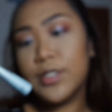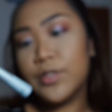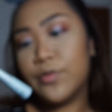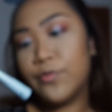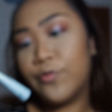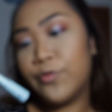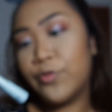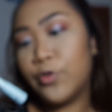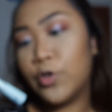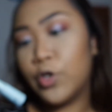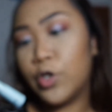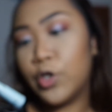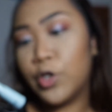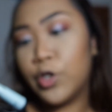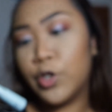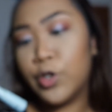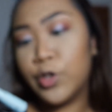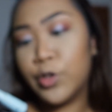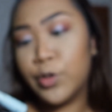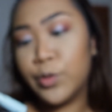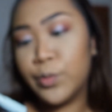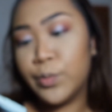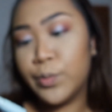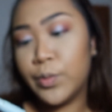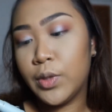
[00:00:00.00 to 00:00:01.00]
is
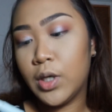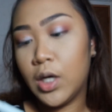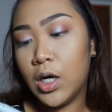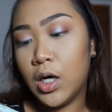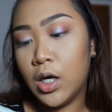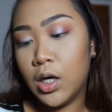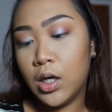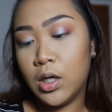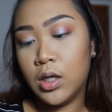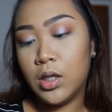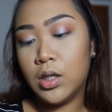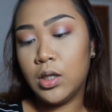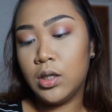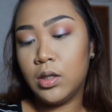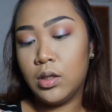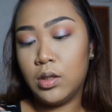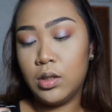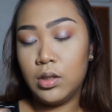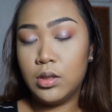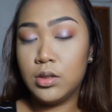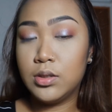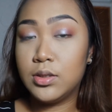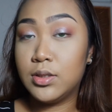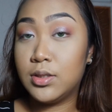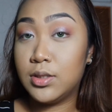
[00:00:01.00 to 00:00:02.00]
from
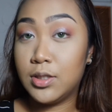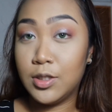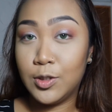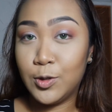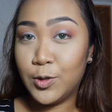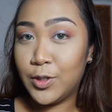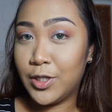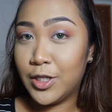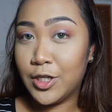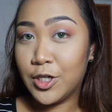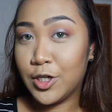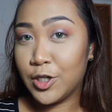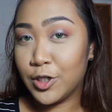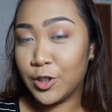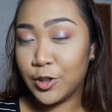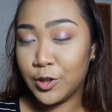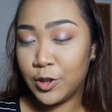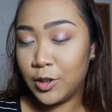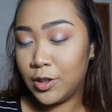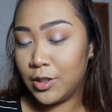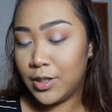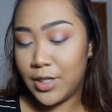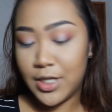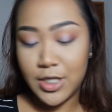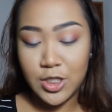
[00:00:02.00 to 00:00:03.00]
Silky
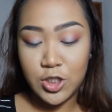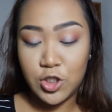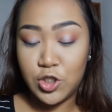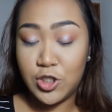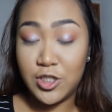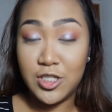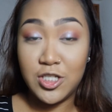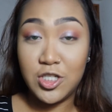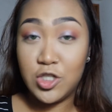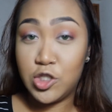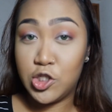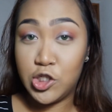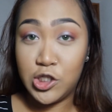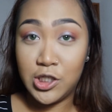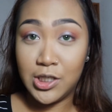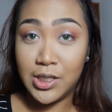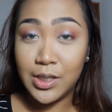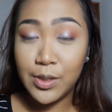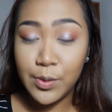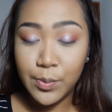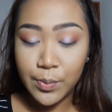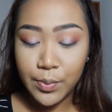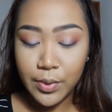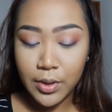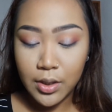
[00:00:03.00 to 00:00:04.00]
Girl. It's just
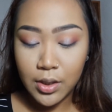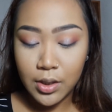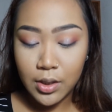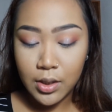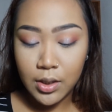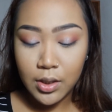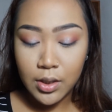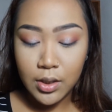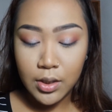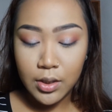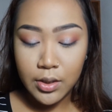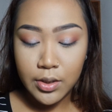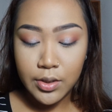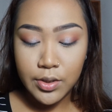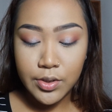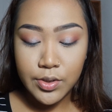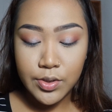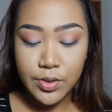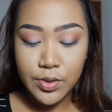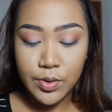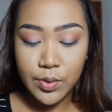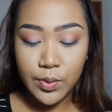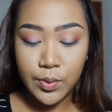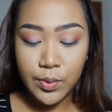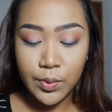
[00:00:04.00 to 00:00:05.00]
cheap.
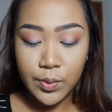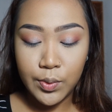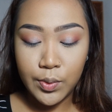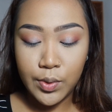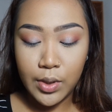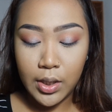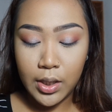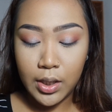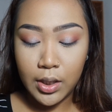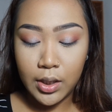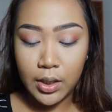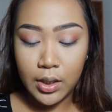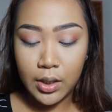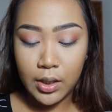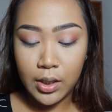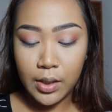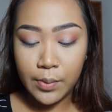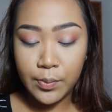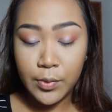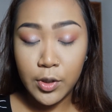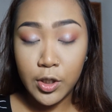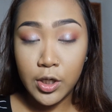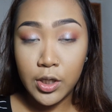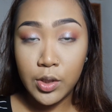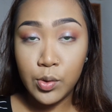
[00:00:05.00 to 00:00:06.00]
So
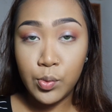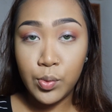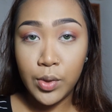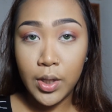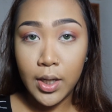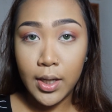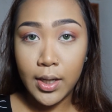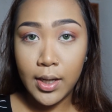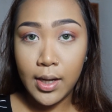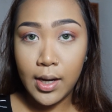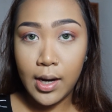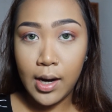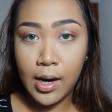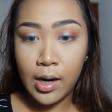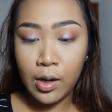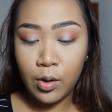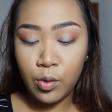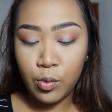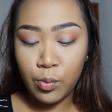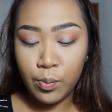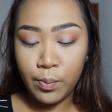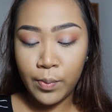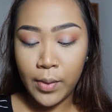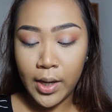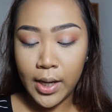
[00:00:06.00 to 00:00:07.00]
I'm not gonna wink
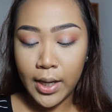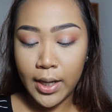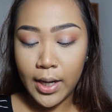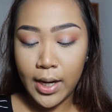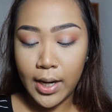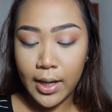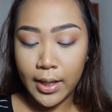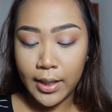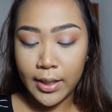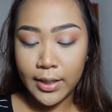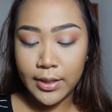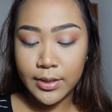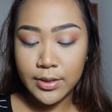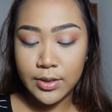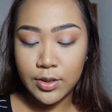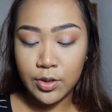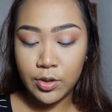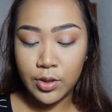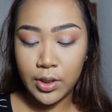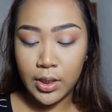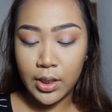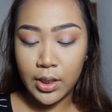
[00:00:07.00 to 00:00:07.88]
out my eyes